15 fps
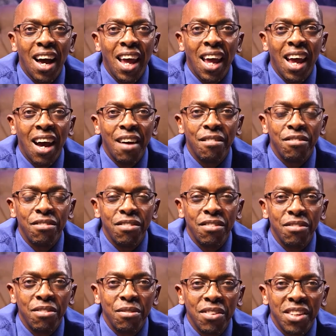I have
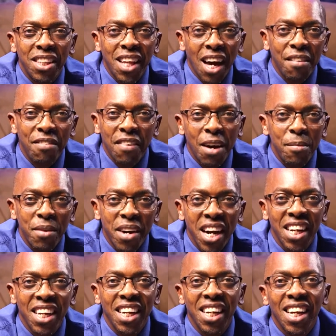stuff I'm
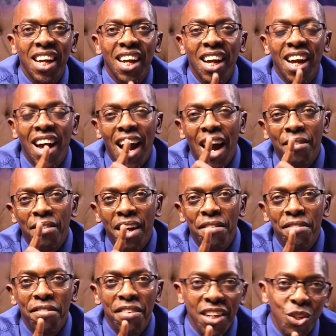running. After I
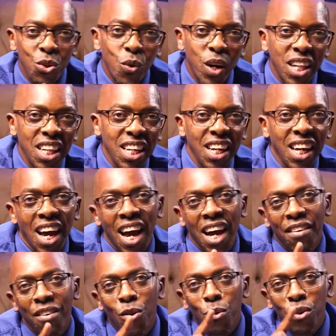finish one thing,
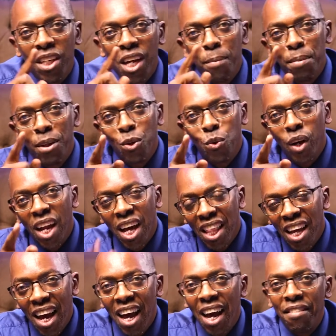I go jump into
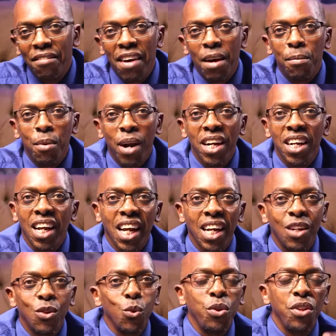another. I have I'm running
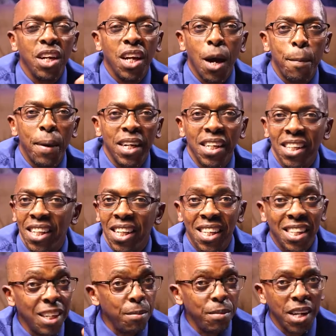like two, three companies at the
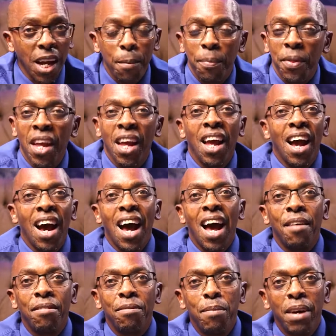same time. I
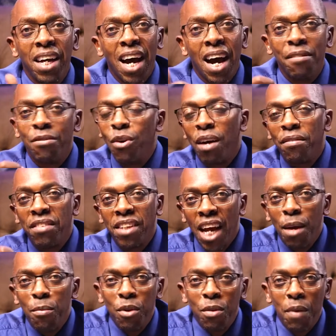have I have to have
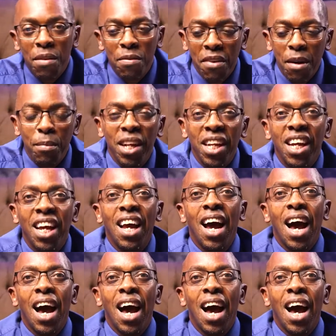time with my family.